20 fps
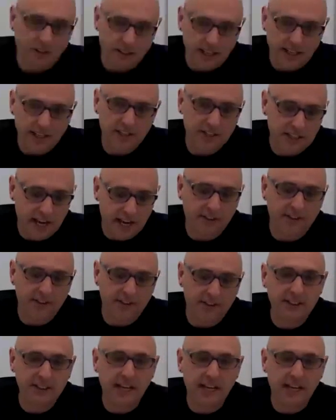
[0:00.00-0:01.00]
things can
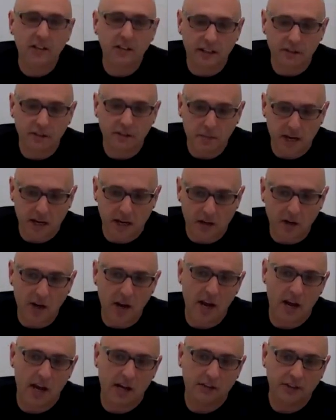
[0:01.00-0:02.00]
scale a lot
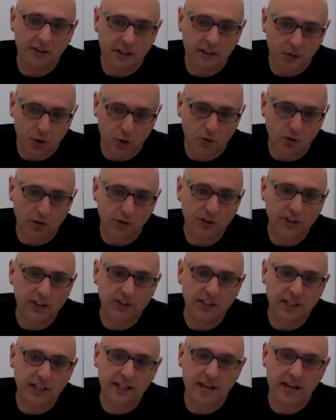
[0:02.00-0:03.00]
better, and the controller
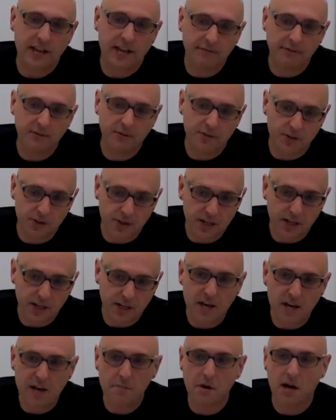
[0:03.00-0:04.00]
does not have to
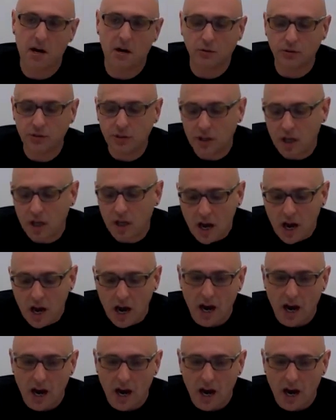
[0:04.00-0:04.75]
think about